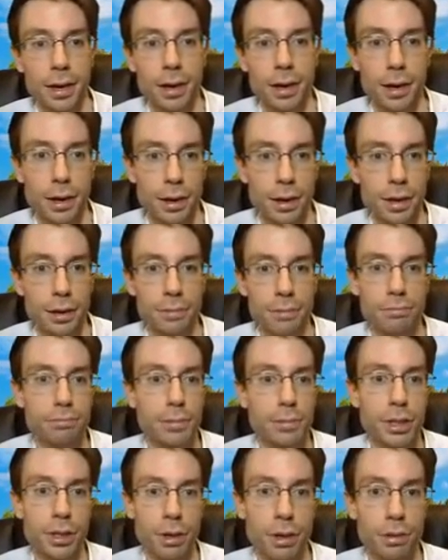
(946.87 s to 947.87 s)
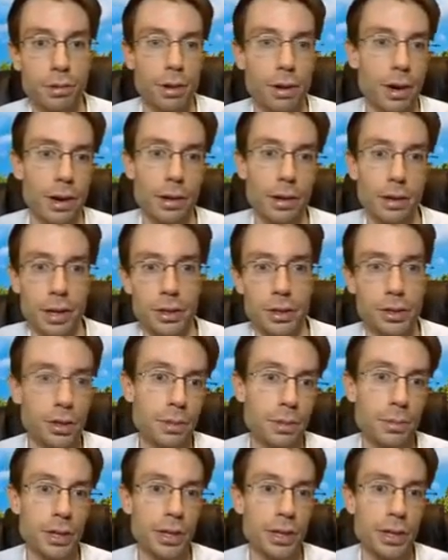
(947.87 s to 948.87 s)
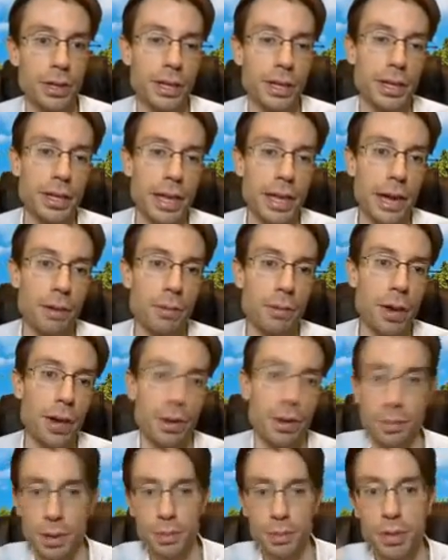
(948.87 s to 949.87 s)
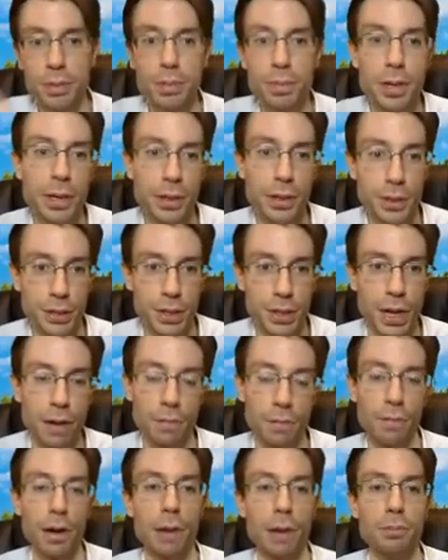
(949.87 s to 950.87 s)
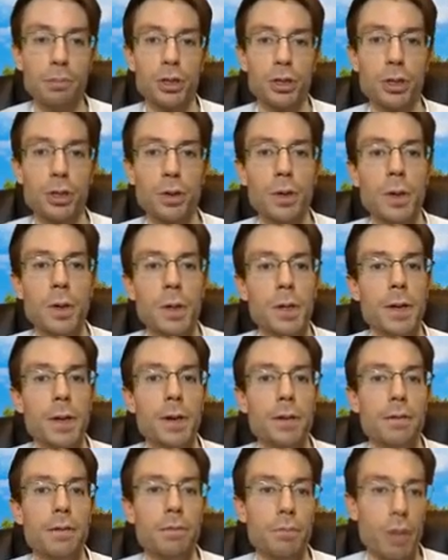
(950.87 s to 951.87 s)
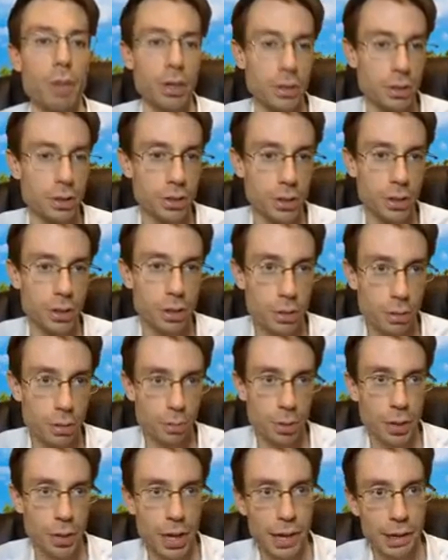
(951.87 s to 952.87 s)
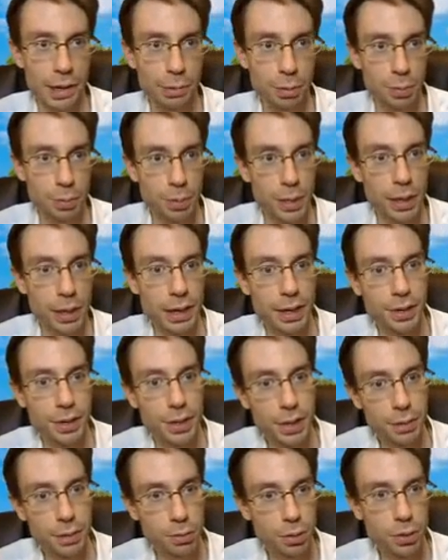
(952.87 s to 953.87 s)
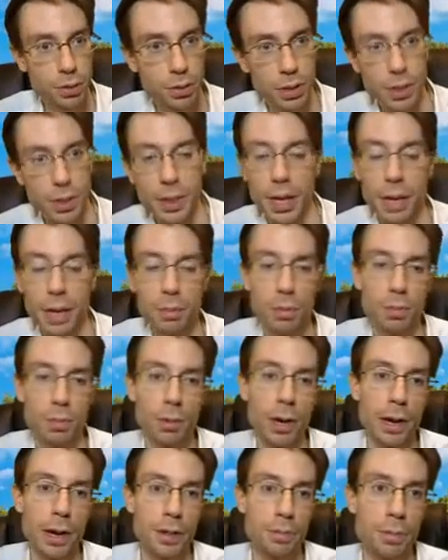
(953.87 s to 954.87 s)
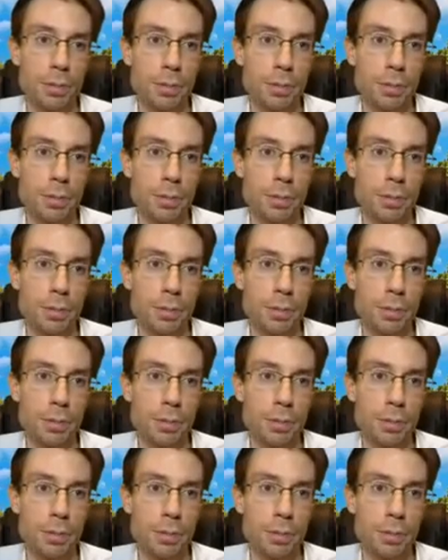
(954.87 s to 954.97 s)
I shouldn't be thinking that way, or maybe you beat yourself up. So Malik, let's just open that up a bit and then we'll do the gamma breath.